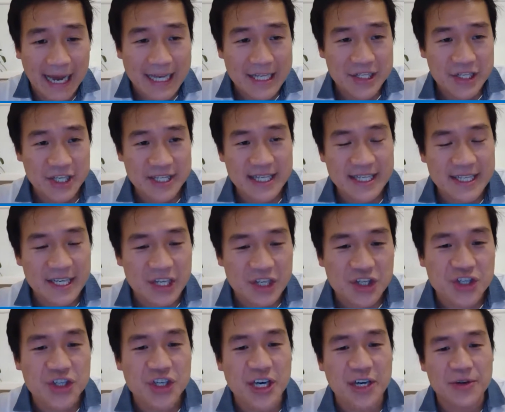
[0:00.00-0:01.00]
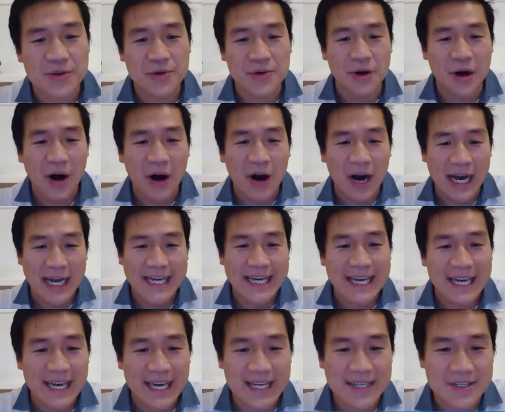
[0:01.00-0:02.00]
just as a general eye
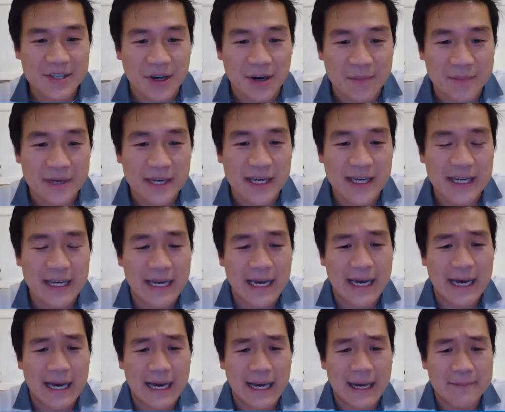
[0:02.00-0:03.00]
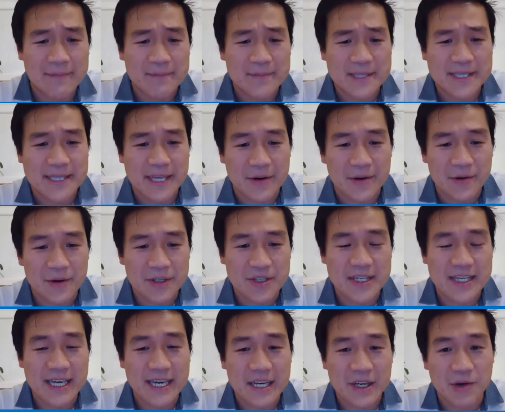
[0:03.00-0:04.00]
care topic, steroids
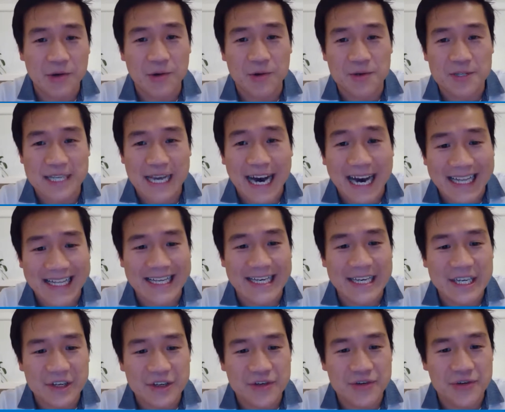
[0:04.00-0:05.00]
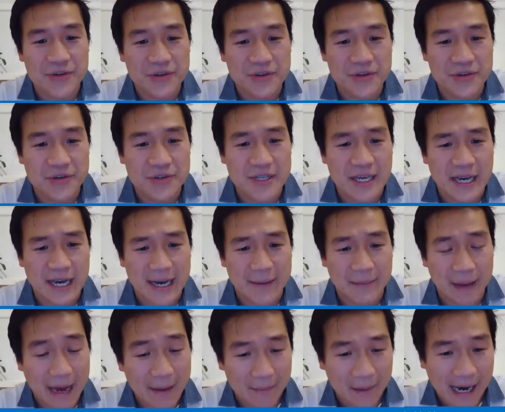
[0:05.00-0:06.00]
can cause other issues
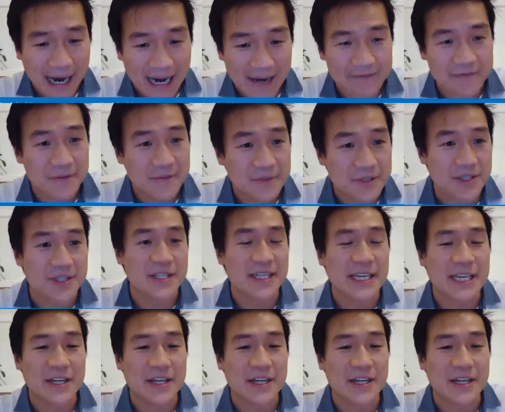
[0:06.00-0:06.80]
apart from just